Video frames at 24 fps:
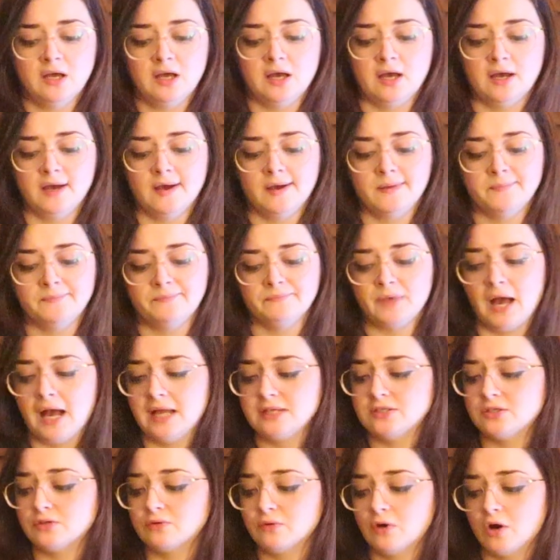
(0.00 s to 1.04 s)
Um,
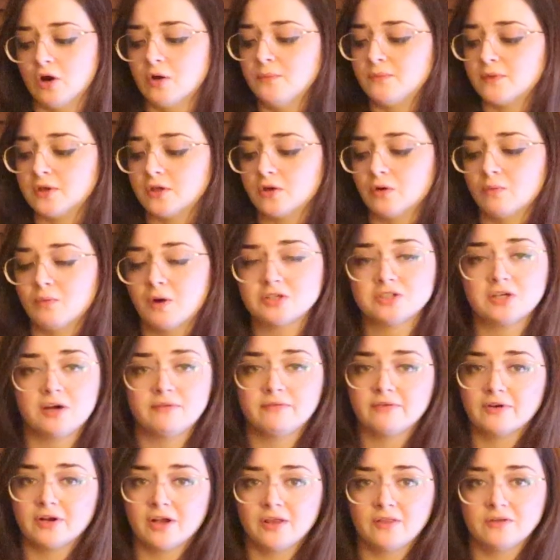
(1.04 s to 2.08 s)
I do hope that you'll watch
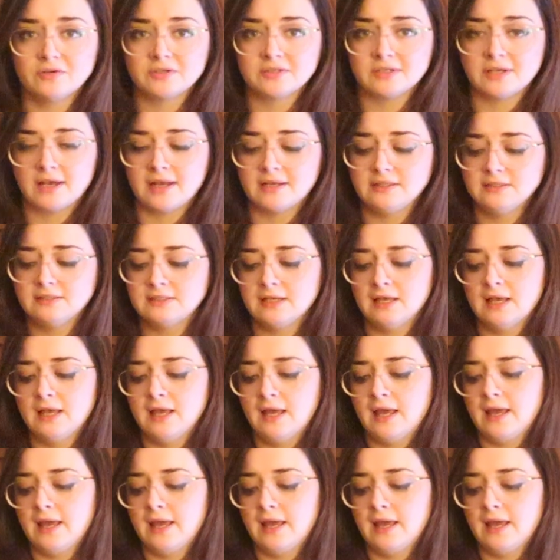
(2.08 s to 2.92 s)
out for your other signs.